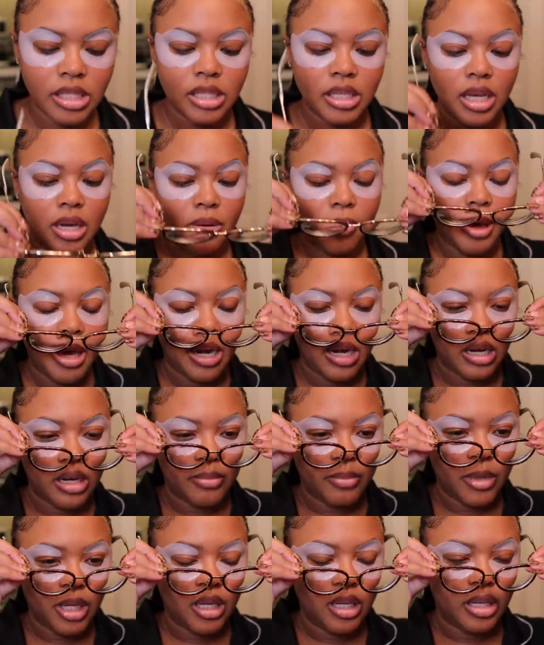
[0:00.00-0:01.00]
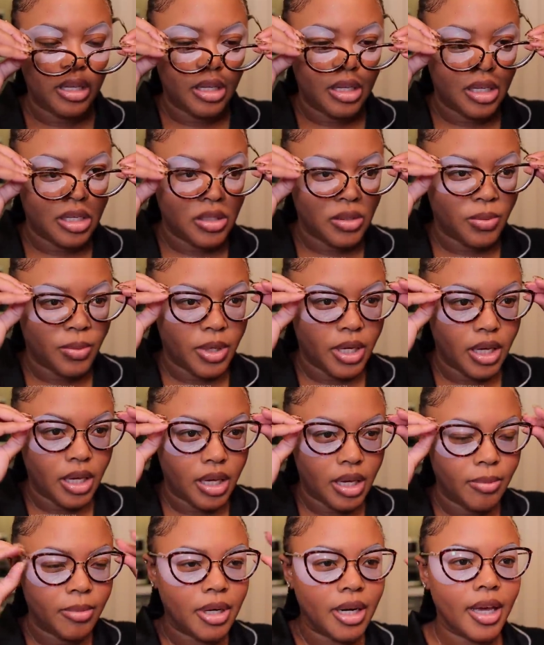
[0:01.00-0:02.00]
don't matter to me because what?
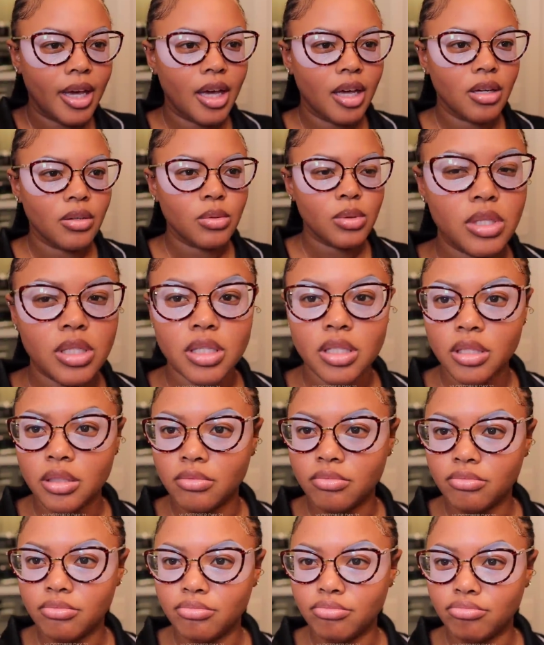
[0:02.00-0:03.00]
I'm in a house. Mm.